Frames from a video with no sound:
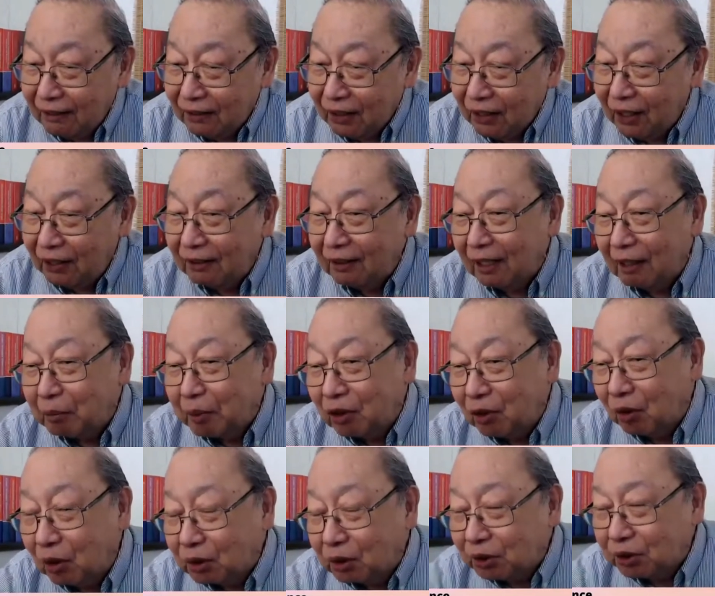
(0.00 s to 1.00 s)
Either
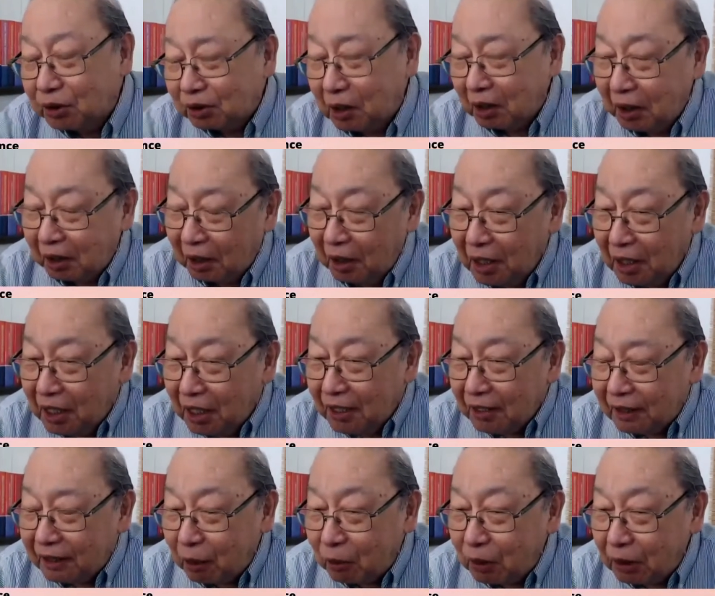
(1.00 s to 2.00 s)
because
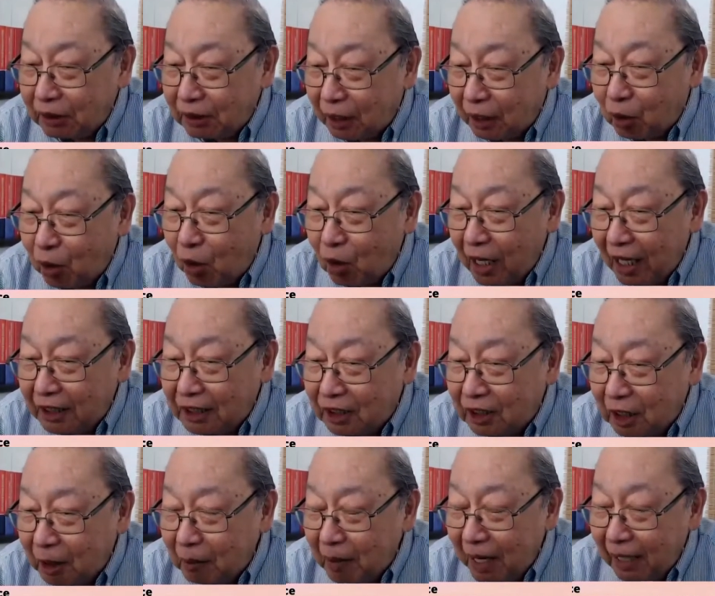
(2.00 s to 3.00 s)
there was a wrong
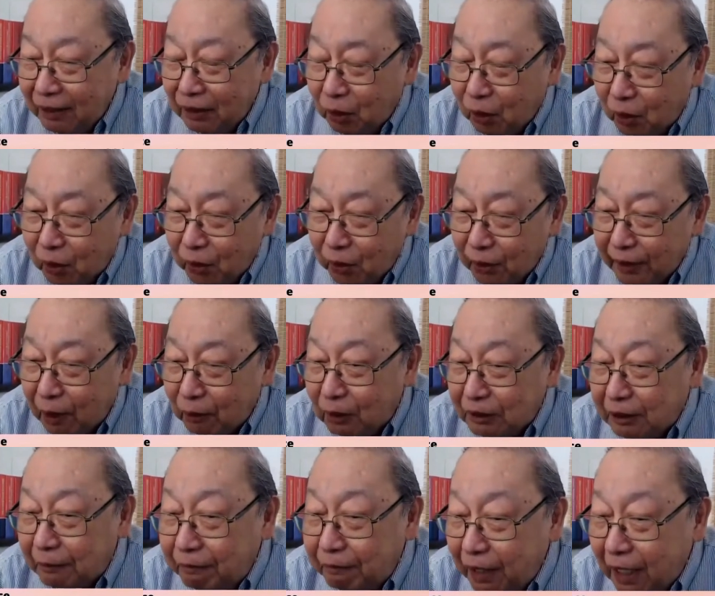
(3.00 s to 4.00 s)
estimate or there
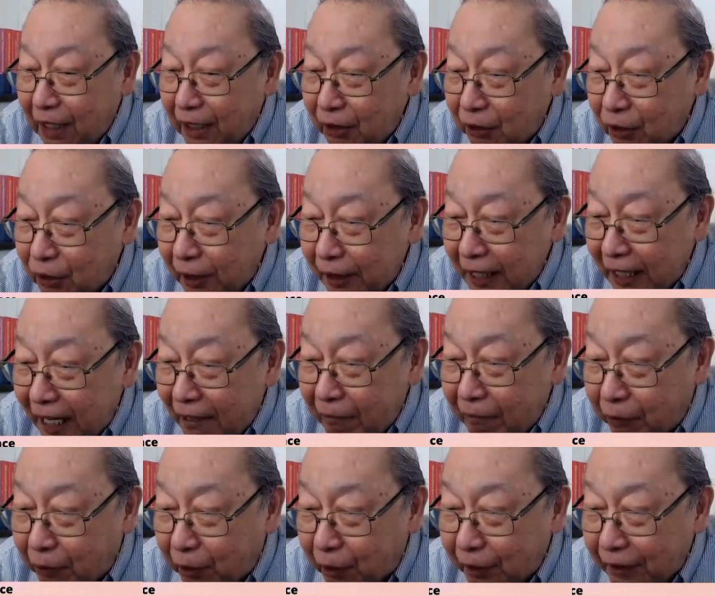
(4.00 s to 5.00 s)
was a failure in
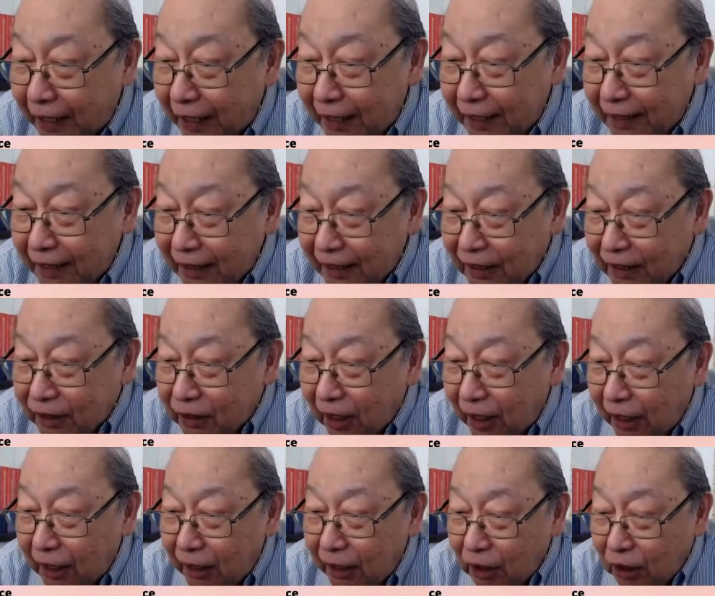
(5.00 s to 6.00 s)
effort
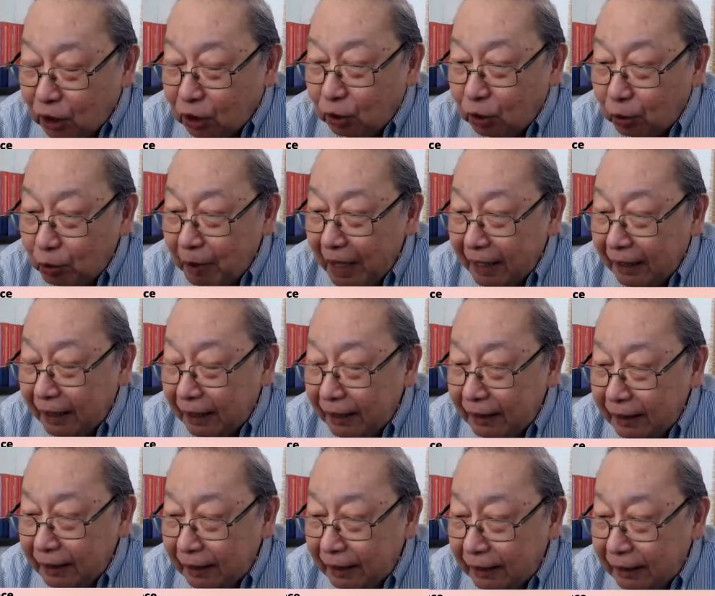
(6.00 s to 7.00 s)
to make
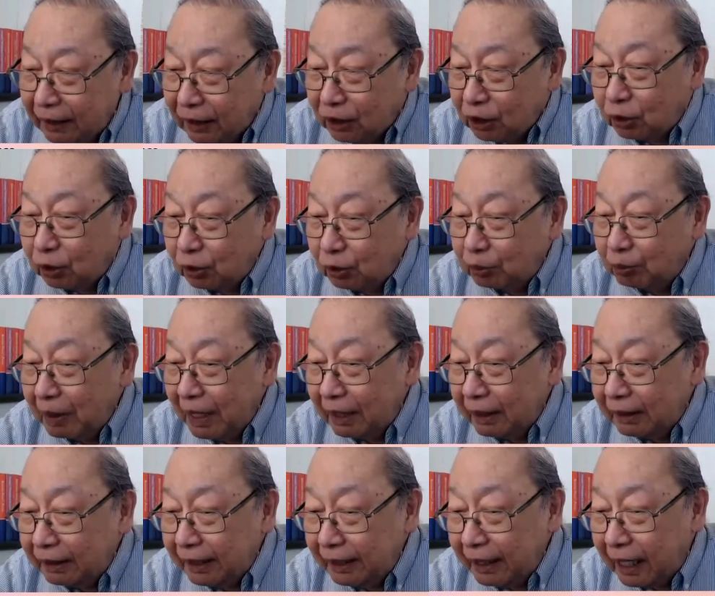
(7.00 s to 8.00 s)

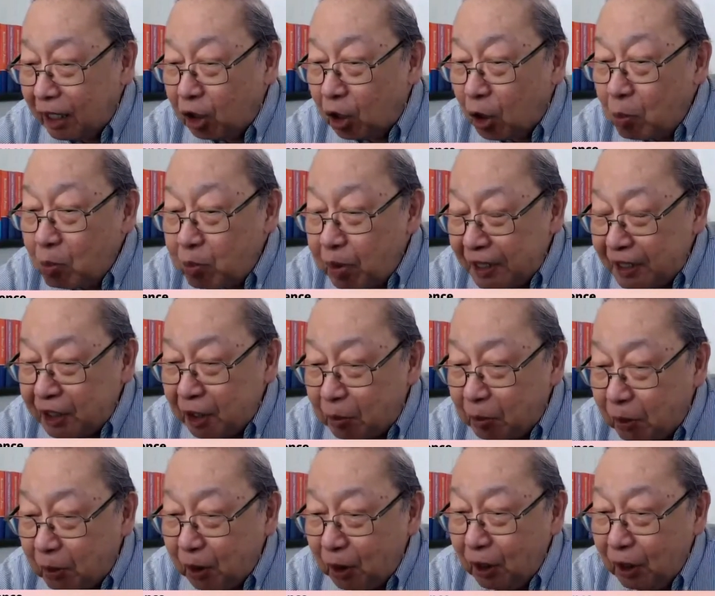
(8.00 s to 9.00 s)
the
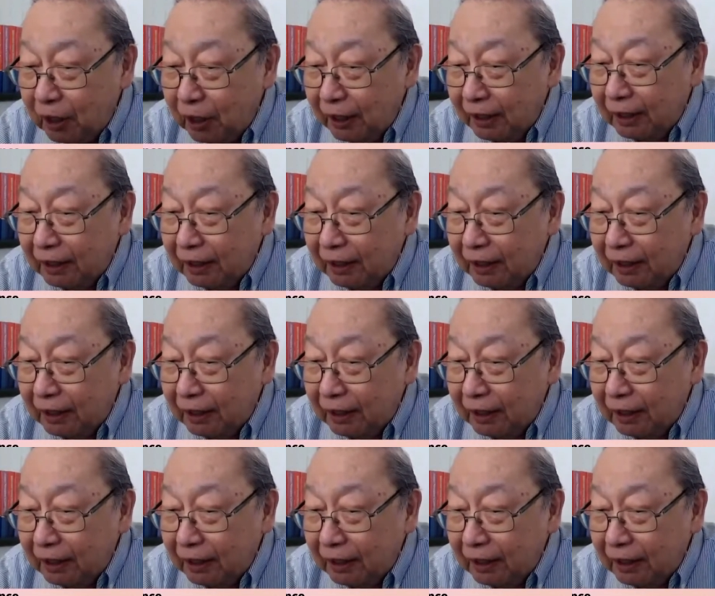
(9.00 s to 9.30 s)
accomplishable